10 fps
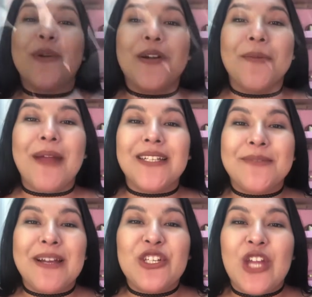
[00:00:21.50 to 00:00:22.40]
welcome back
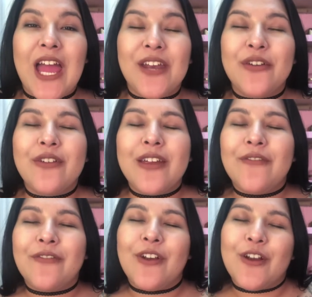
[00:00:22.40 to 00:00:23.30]
to my channel.
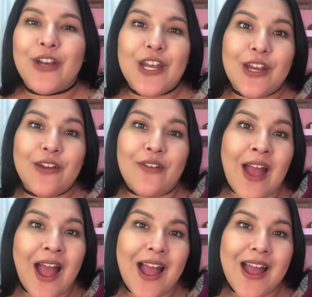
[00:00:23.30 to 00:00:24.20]
If you're new,
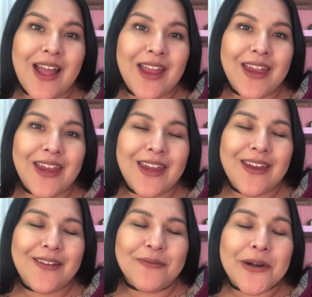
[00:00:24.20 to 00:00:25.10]

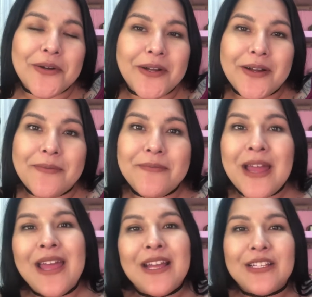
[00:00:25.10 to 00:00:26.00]
hi, welcome
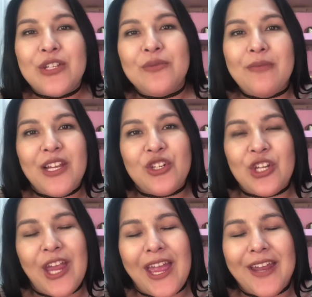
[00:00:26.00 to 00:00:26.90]
to my
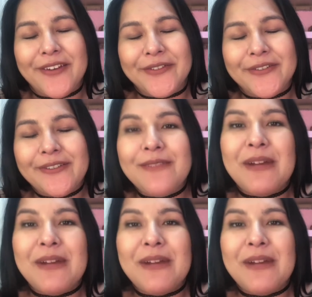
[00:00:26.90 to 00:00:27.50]
channel.